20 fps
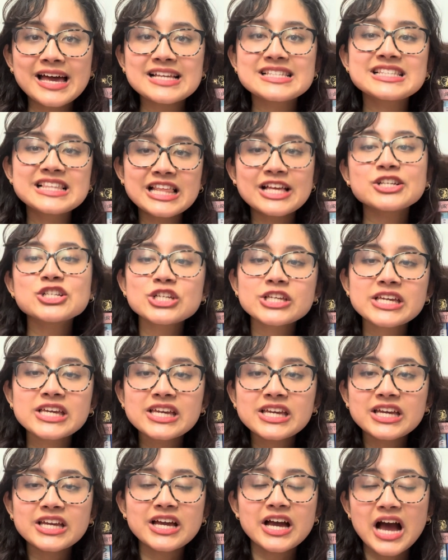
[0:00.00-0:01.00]
is
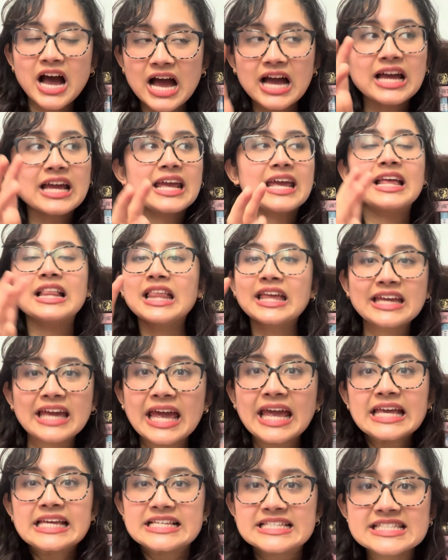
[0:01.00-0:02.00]
literally like
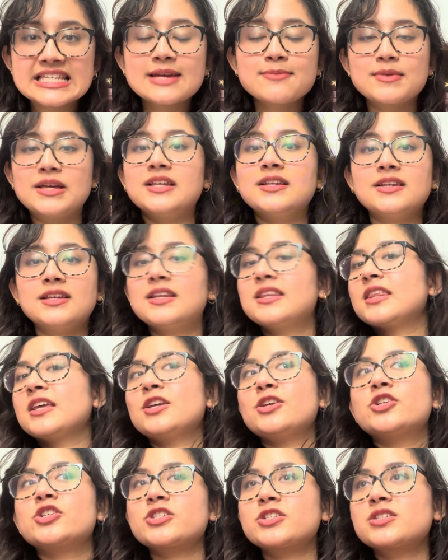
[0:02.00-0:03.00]
a statement that you
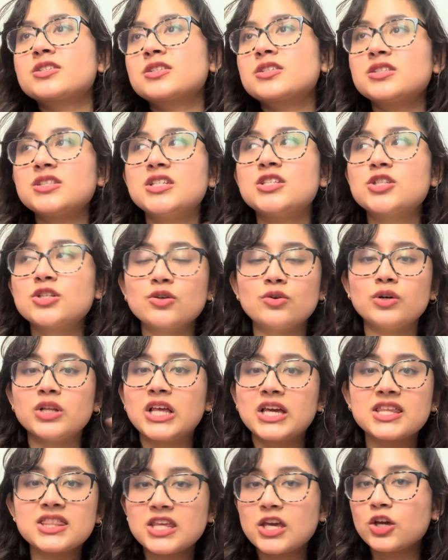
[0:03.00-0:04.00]
just need to know.
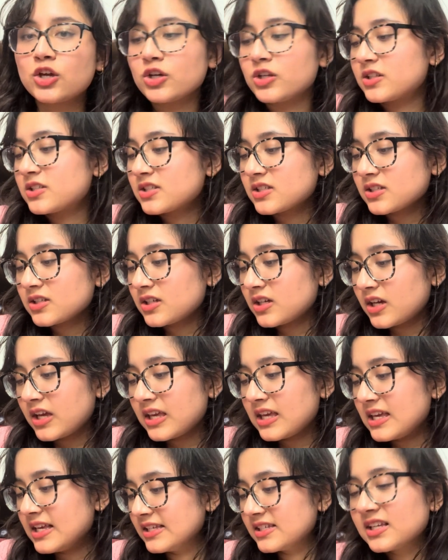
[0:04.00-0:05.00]
Like they could
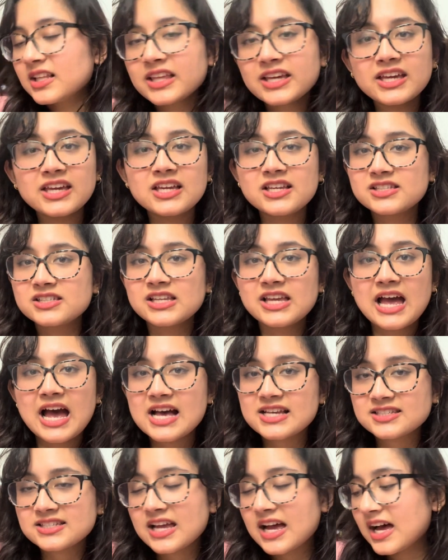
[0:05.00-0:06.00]
easily, easily
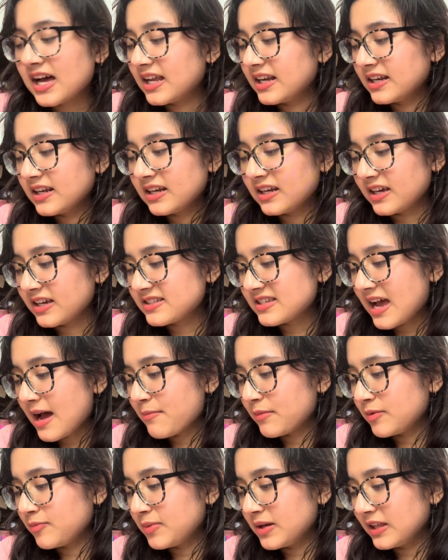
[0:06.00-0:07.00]
ask that on an exam
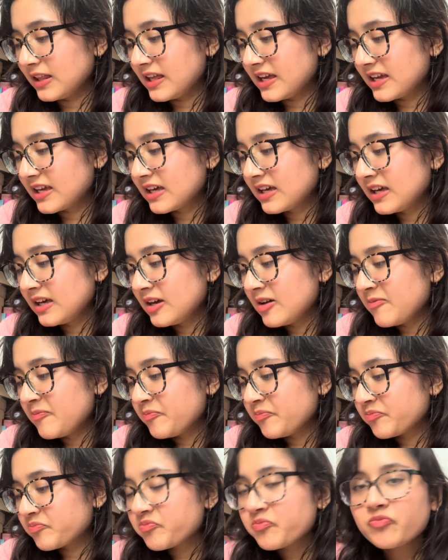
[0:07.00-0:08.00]
and be like,
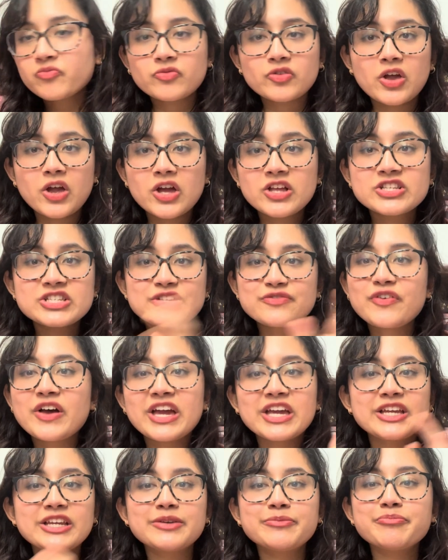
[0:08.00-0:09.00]

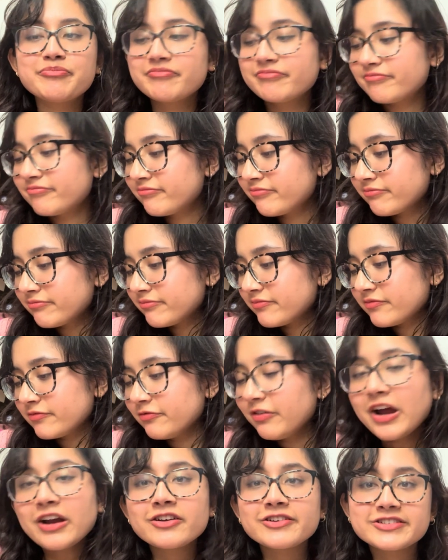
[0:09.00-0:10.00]
define
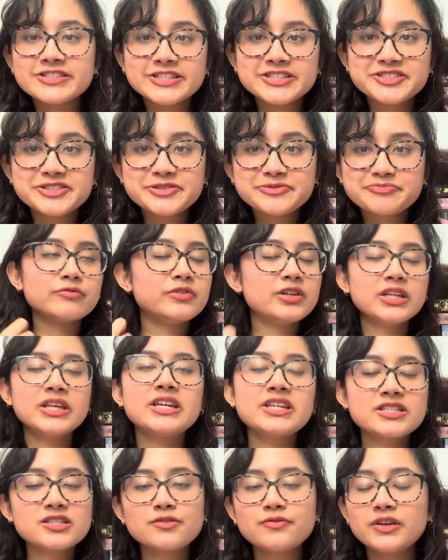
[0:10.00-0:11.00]
viruses. Really
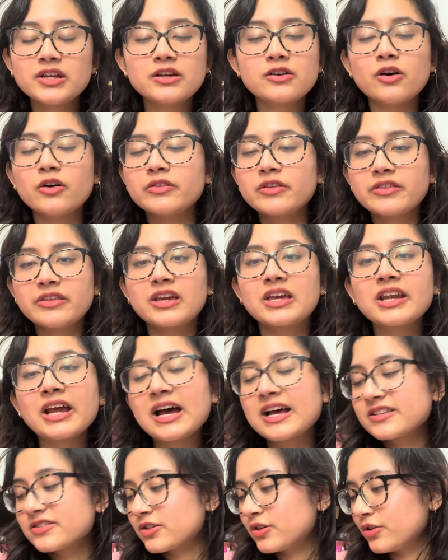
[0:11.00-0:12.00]
easy recall that they can
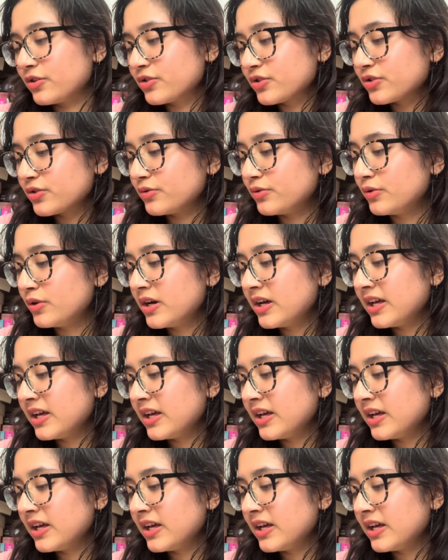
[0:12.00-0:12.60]
ask you. So